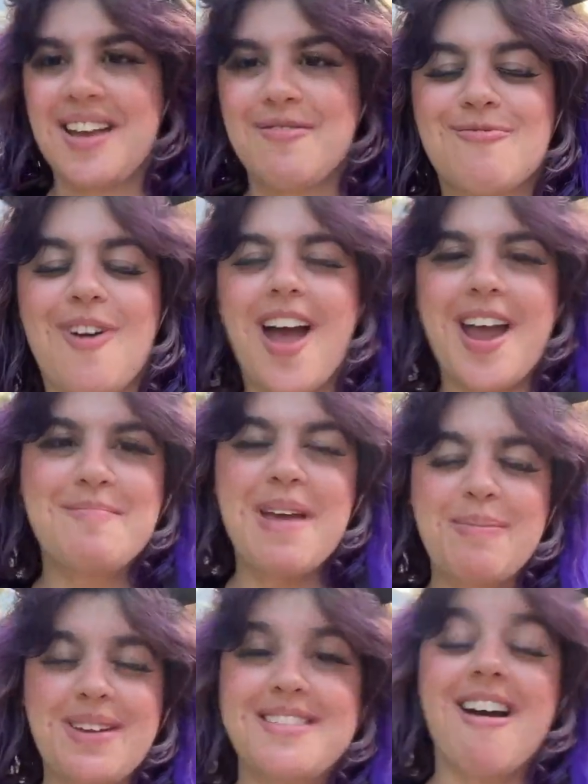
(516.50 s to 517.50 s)
Right,
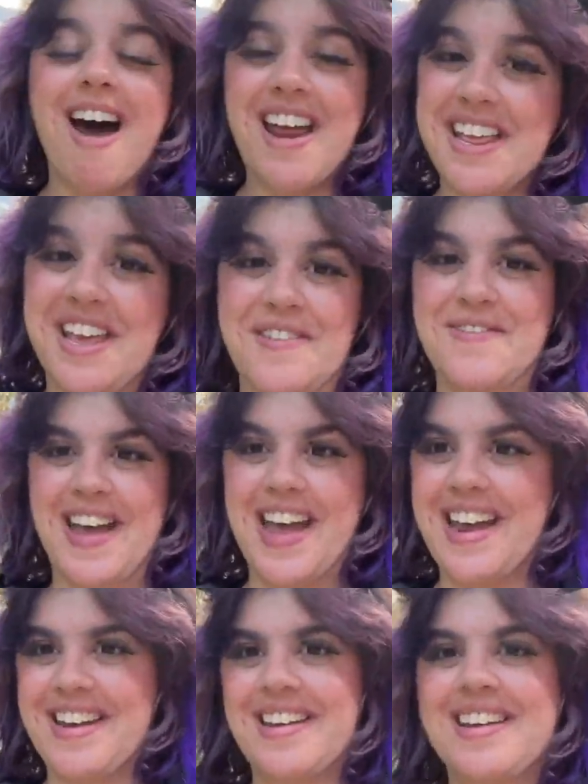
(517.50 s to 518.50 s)
maybe not
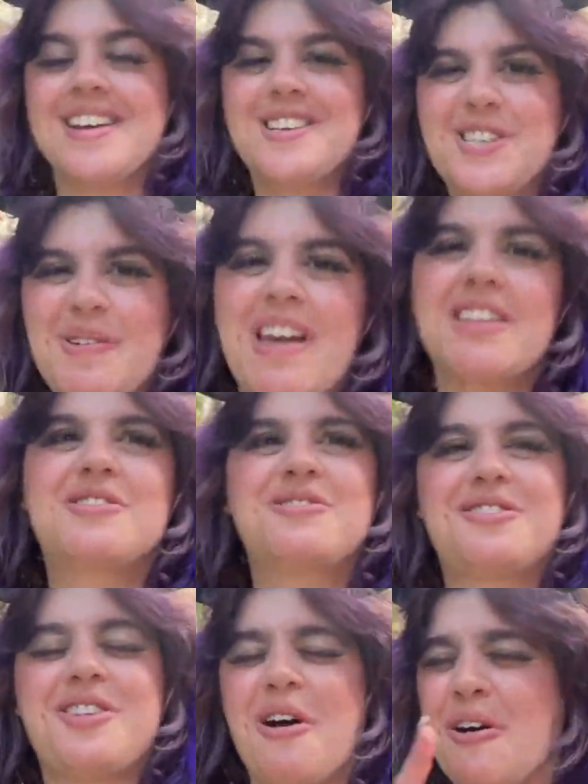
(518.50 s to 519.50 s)
even. So I
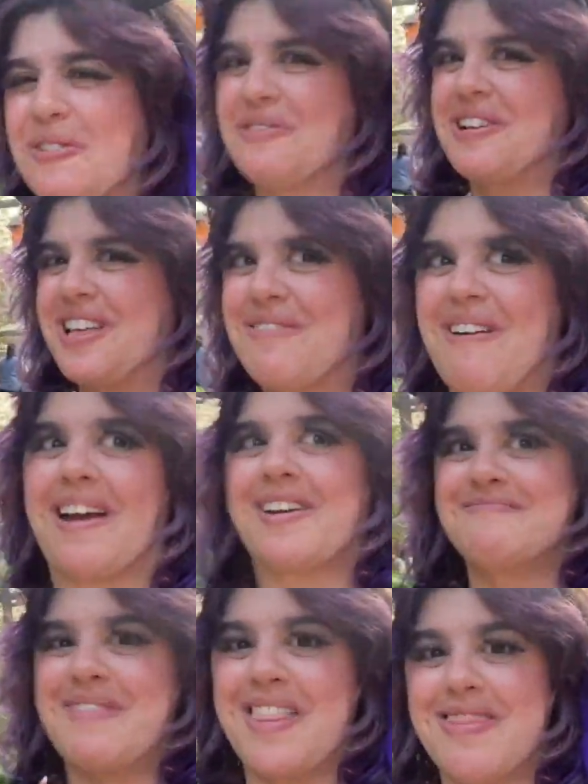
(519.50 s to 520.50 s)
don't really
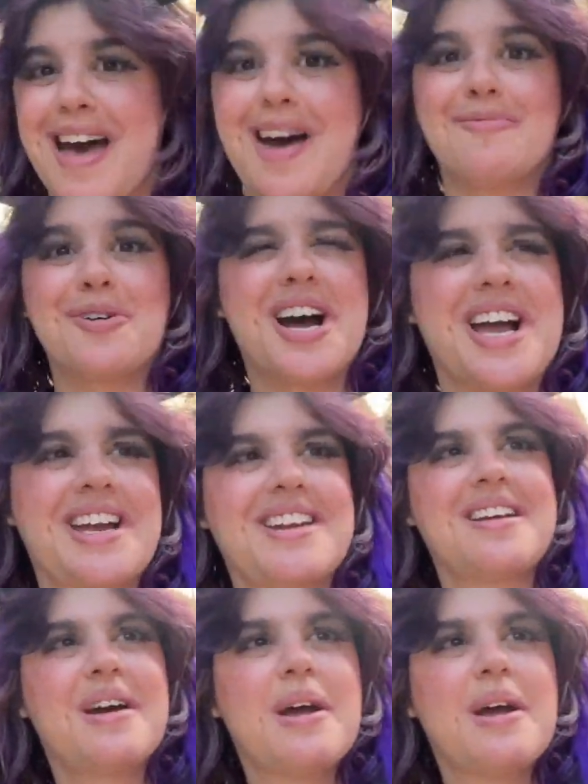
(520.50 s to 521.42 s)
recommend that one.